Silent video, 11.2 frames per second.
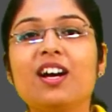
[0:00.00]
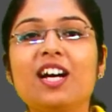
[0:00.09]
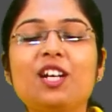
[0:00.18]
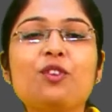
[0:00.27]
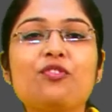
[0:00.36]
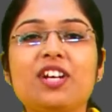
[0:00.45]

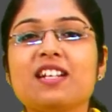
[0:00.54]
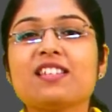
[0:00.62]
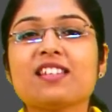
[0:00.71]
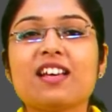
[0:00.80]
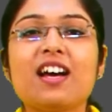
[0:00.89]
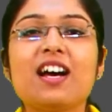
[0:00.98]
Hello
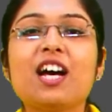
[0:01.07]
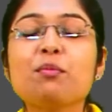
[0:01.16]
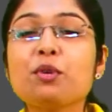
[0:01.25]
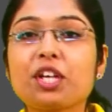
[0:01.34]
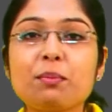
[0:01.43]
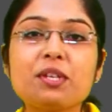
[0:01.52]
friends, I am
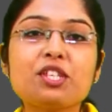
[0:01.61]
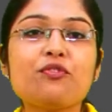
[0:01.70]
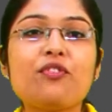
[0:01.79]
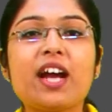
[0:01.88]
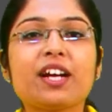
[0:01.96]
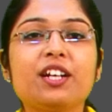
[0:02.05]
your chemistry
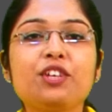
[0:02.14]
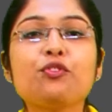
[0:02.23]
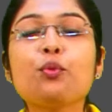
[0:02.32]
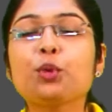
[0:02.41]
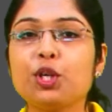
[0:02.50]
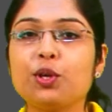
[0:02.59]
faculty
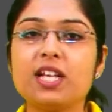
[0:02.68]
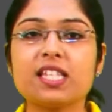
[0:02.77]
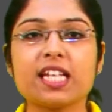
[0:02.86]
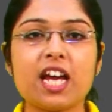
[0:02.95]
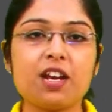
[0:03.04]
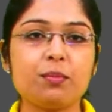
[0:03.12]
from QLS
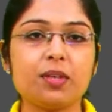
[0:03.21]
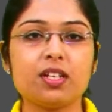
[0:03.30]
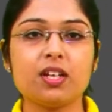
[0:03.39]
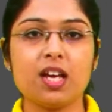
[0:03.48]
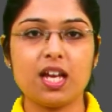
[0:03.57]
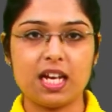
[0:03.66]
Academy.
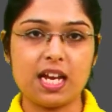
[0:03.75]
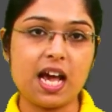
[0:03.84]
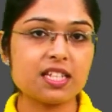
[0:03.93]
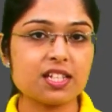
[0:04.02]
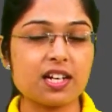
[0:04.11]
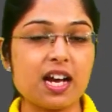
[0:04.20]
In
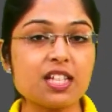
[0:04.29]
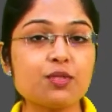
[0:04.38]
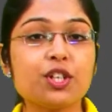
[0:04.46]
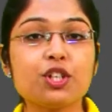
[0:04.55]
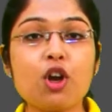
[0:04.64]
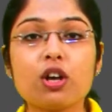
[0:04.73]
last class,
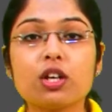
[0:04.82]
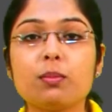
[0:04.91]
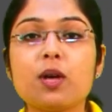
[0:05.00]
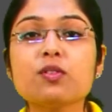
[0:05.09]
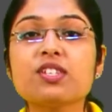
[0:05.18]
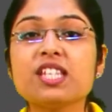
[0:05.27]
we talked
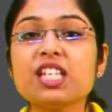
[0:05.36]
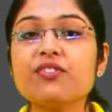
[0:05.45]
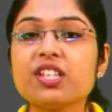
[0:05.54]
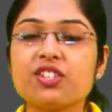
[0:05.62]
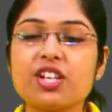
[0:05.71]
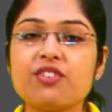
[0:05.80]
about
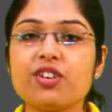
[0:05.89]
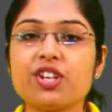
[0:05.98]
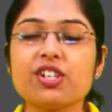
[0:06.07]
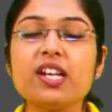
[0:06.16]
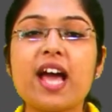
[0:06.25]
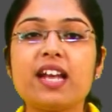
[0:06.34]
sewage
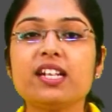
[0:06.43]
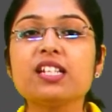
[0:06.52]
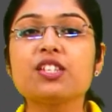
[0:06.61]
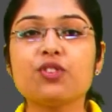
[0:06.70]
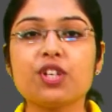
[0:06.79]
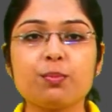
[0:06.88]
generation and
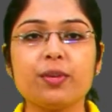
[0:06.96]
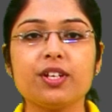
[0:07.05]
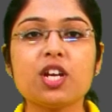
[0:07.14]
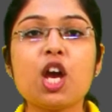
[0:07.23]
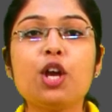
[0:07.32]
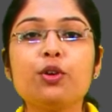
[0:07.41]
its treatment.
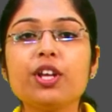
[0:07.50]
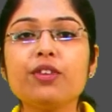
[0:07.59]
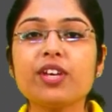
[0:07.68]
Today